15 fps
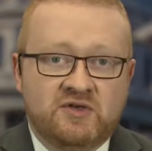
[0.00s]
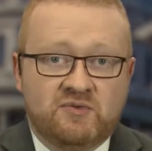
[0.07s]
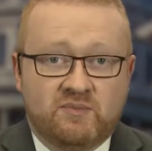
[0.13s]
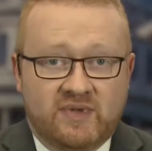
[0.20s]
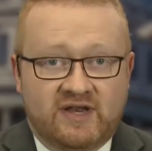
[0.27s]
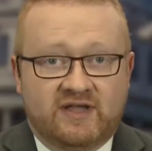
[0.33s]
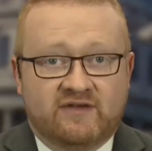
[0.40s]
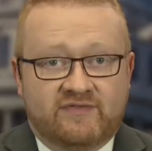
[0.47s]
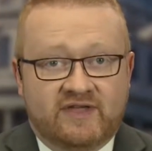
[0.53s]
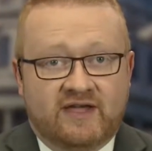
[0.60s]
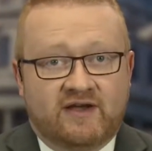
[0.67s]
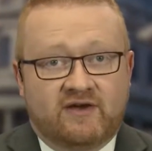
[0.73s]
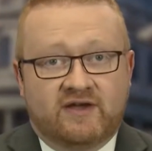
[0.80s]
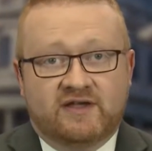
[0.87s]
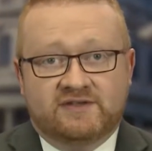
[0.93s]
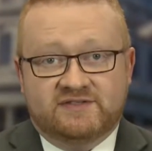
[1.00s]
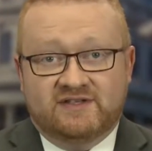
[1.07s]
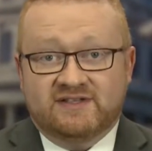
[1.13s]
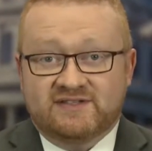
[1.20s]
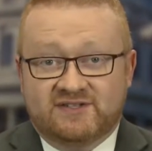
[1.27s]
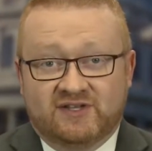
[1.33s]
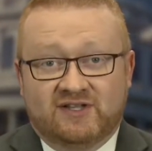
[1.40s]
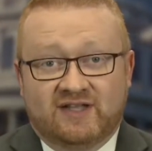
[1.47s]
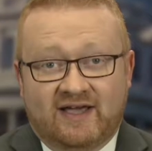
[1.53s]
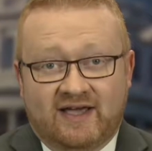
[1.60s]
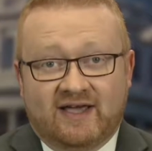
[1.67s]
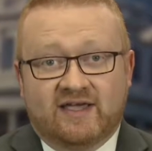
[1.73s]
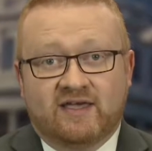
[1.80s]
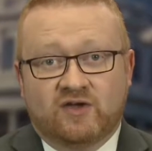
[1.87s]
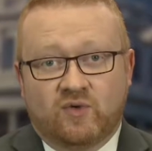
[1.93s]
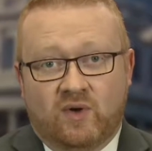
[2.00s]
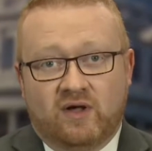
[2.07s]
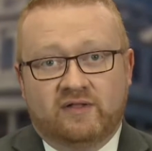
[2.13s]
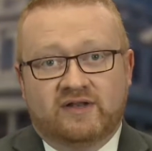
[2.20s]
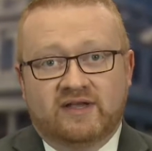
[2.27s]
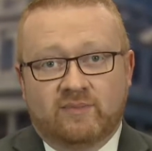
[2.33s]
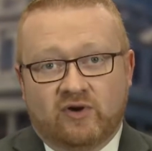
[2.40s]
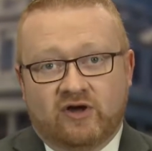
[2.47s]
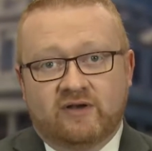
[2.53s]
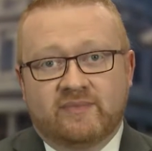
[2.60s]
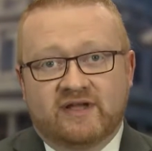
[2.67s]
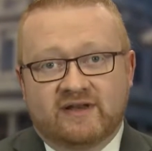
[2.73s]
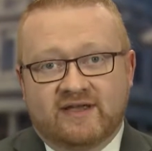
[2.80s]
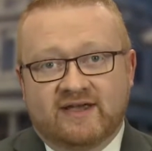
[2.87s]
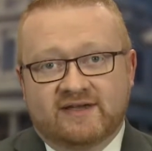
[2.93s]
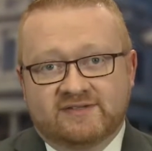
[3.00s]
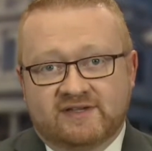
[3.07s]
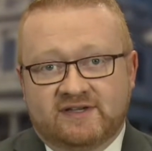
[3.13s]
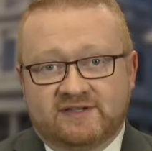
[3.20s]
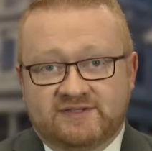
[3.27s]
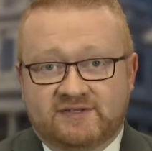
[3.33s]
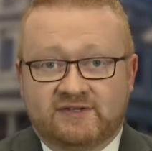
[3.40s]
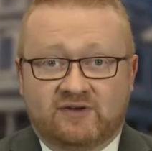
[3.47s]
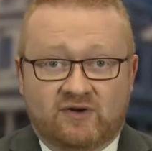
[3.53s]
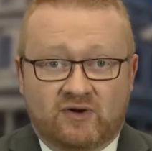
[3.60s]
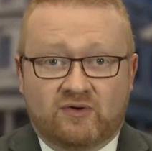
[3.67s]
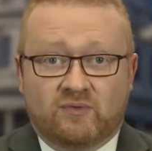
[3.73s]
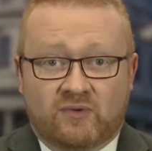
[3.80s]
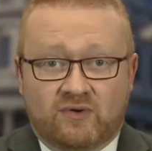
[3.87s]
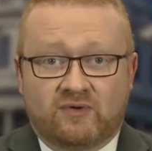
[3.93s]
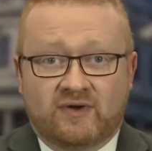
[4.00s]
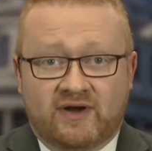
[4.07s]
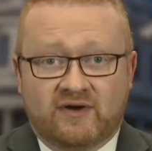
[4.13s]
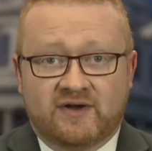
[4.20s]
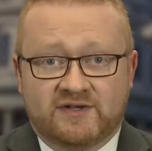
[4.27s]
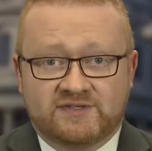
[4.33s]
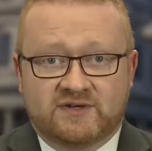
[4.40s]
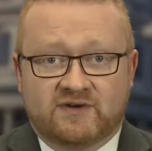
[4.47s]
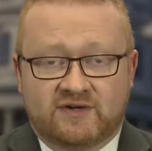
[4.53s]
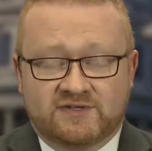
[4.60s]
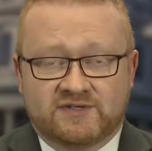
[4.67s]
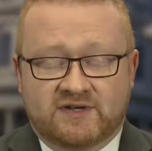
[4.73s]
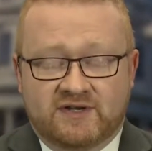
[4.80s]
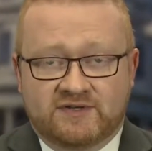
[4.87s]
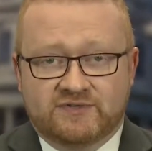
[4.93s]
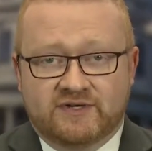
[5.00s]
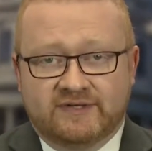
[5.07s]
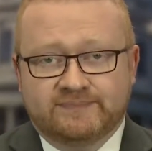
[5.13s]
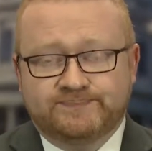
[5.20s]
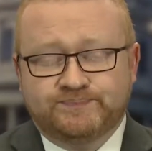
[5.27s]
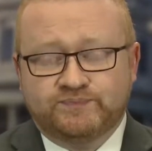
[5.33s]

many of the areas that still lack quality broadband access are rural areas across the country.